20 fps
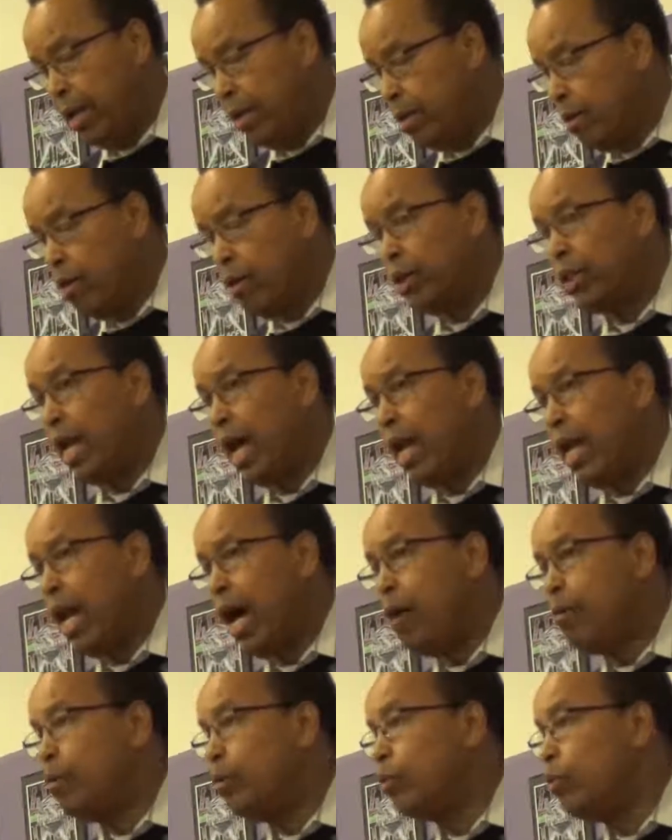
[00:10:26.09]
not
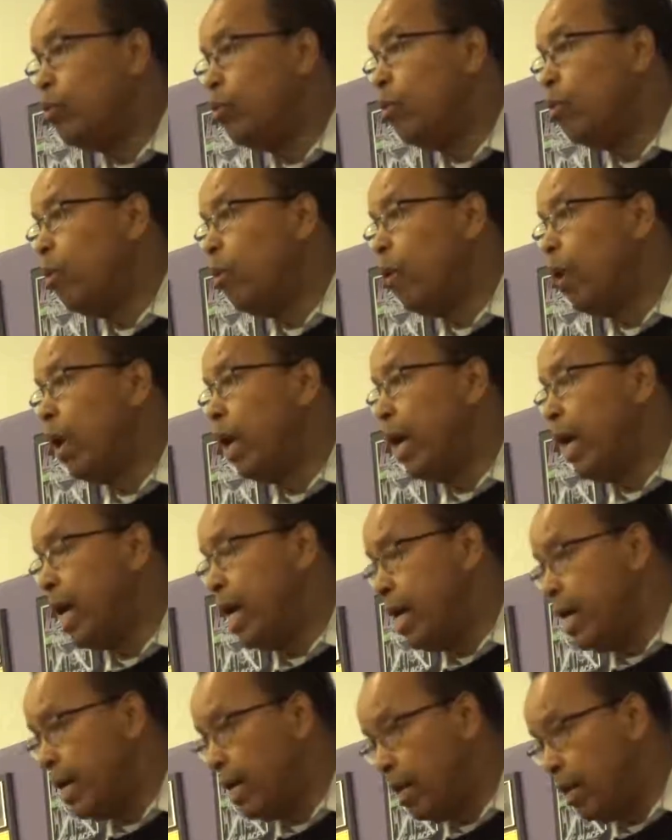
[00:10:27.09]
allowed
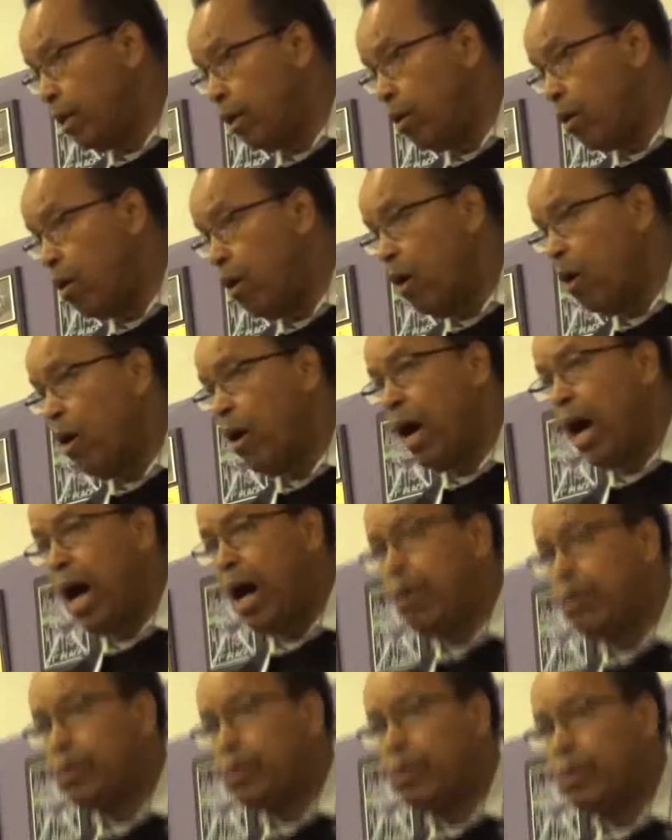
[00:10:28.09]
to go
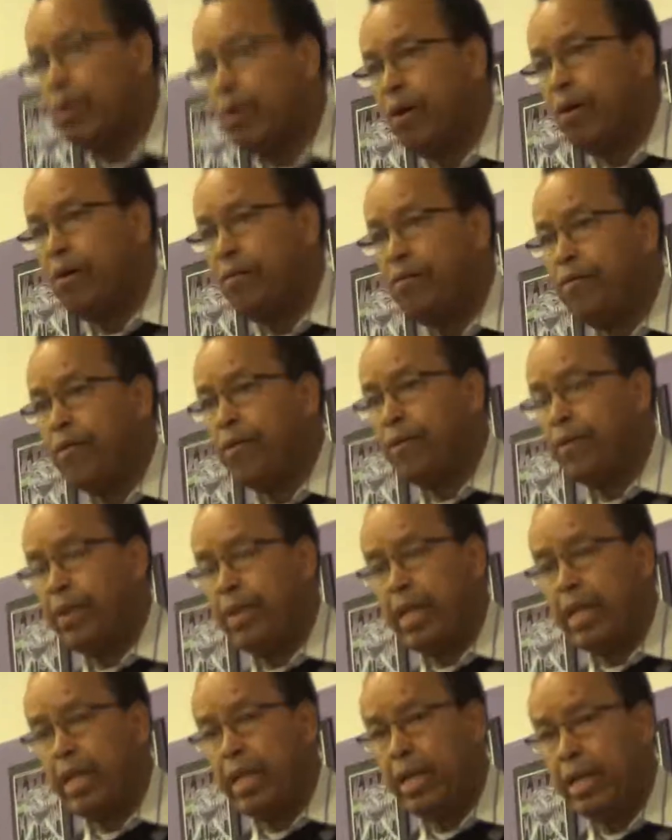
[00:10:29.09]
out
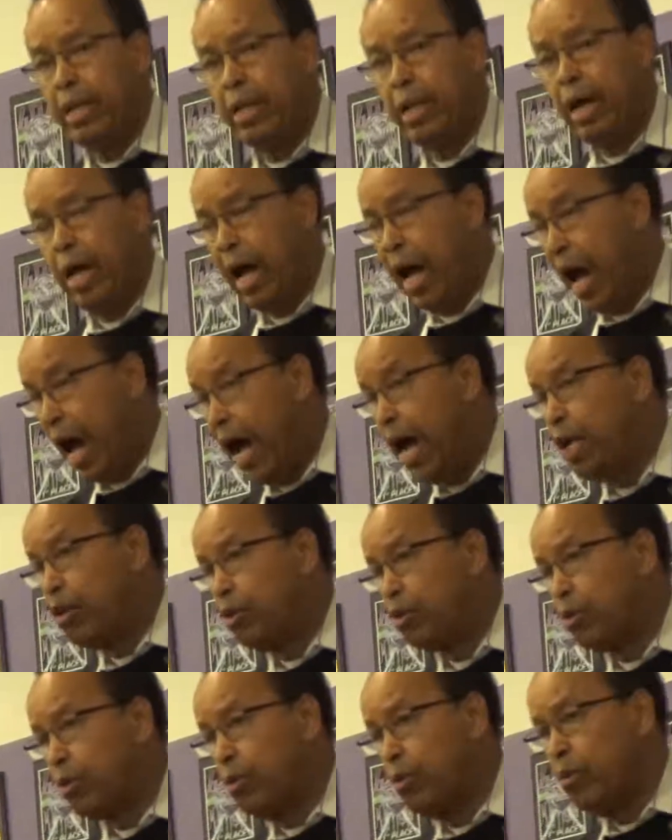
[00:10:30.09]
of the high
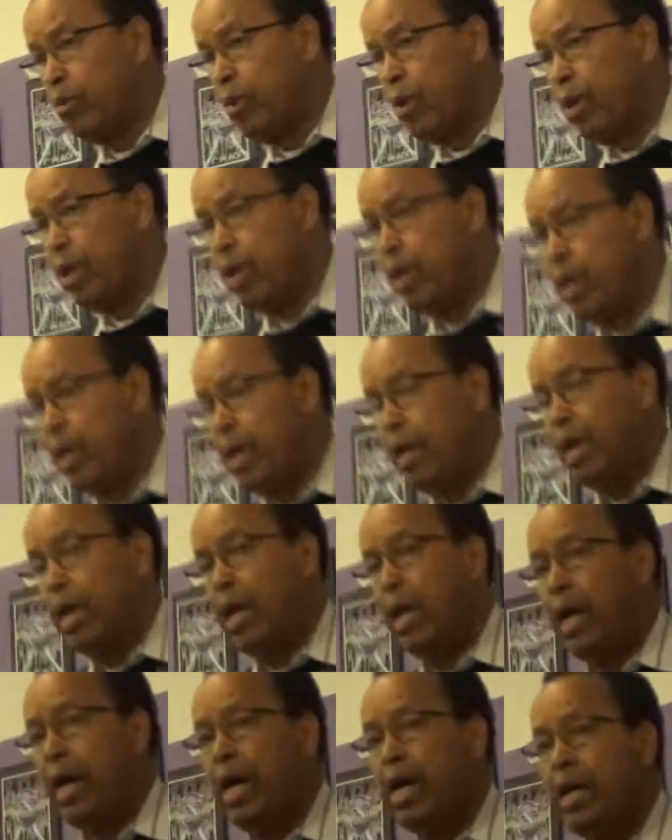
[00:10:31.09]
school,
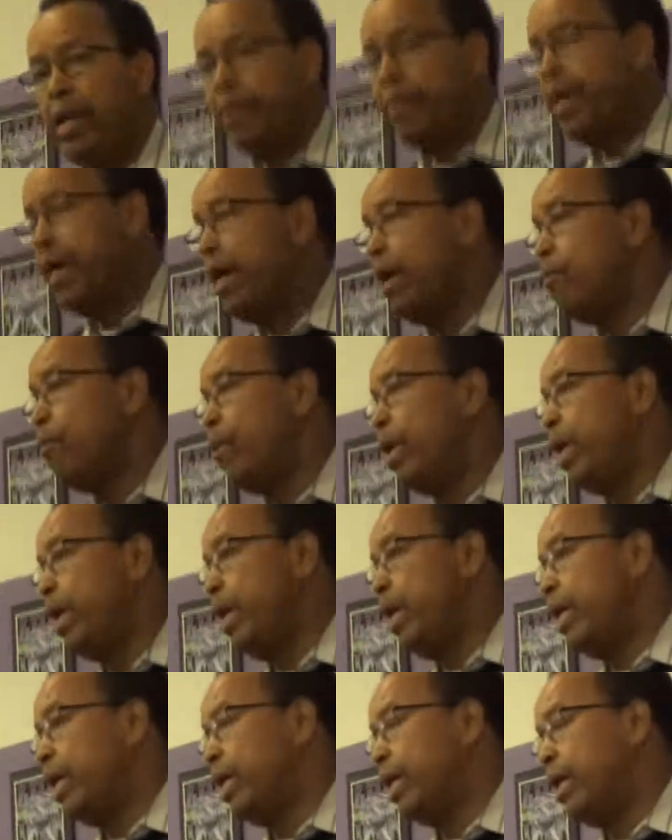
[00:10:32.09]
and they
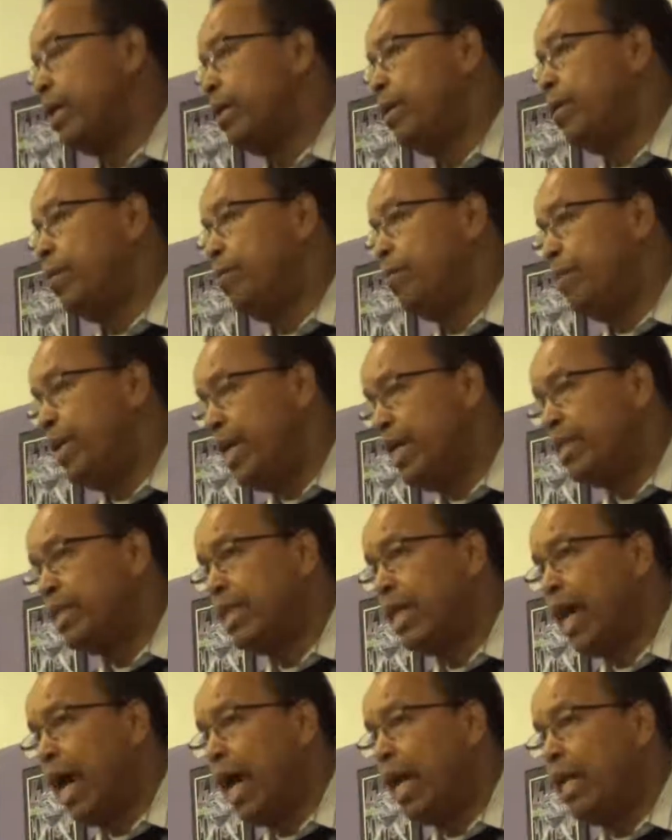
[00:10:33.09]
were
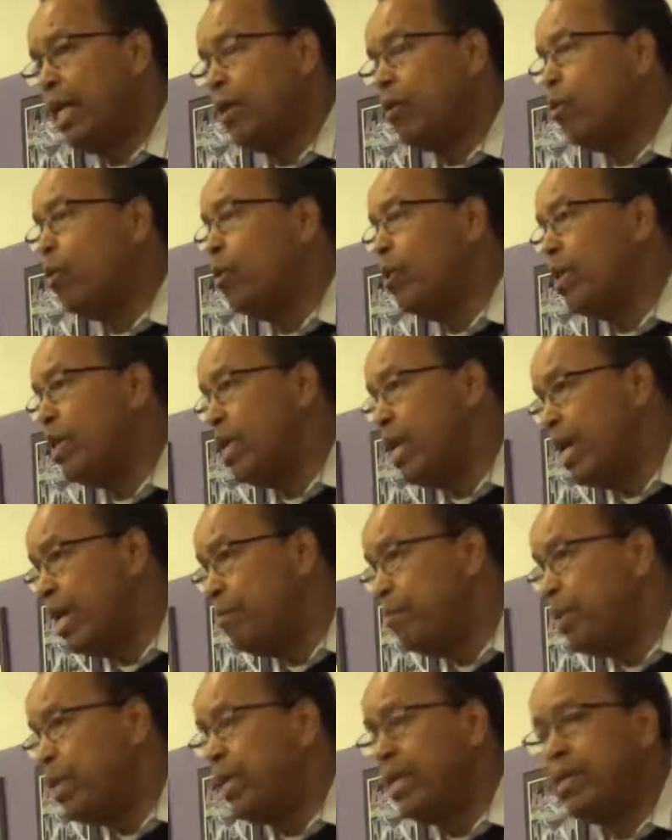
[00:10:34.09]
basically
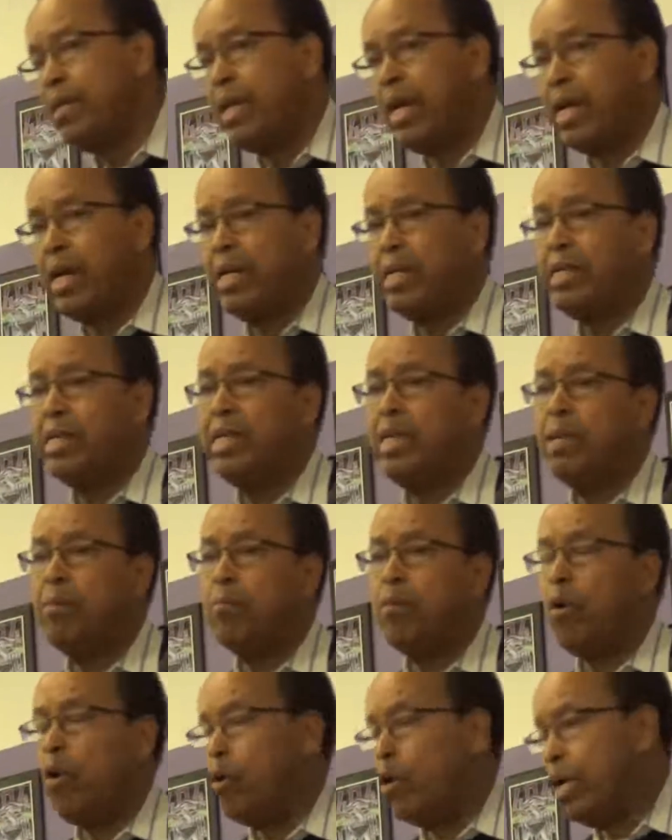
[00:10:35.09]
condemning the
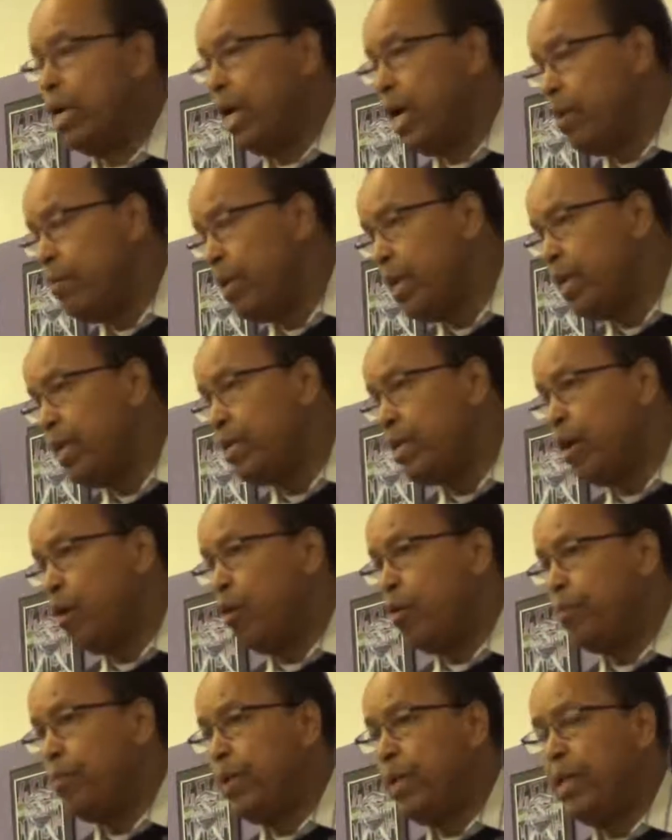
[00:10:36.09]
regime, condemning the
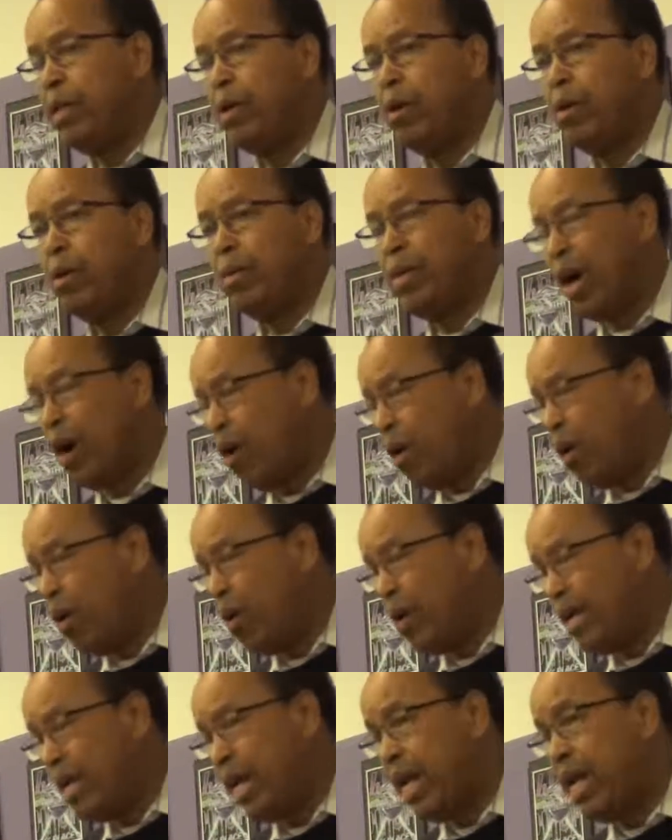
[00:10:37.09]
Opidio the
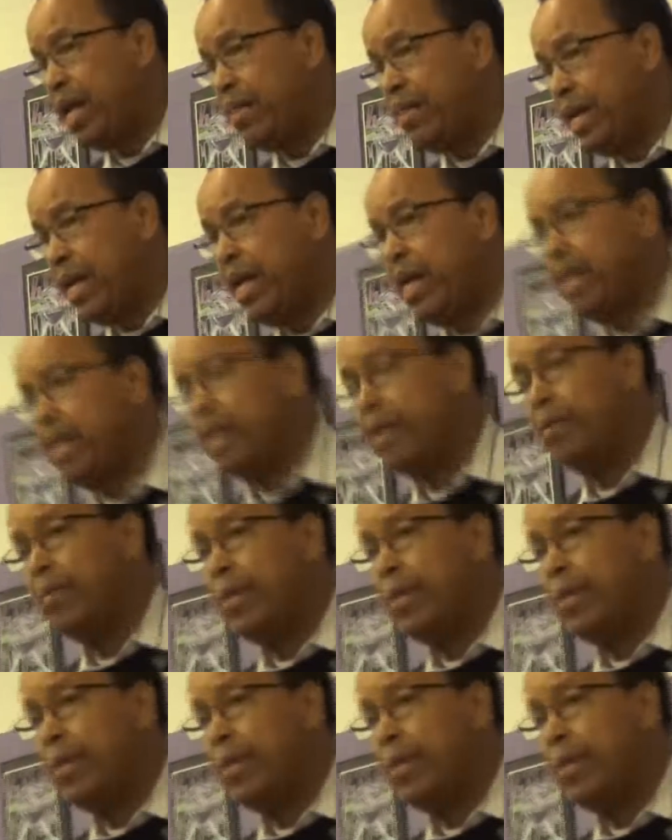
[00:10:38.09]
whole day there.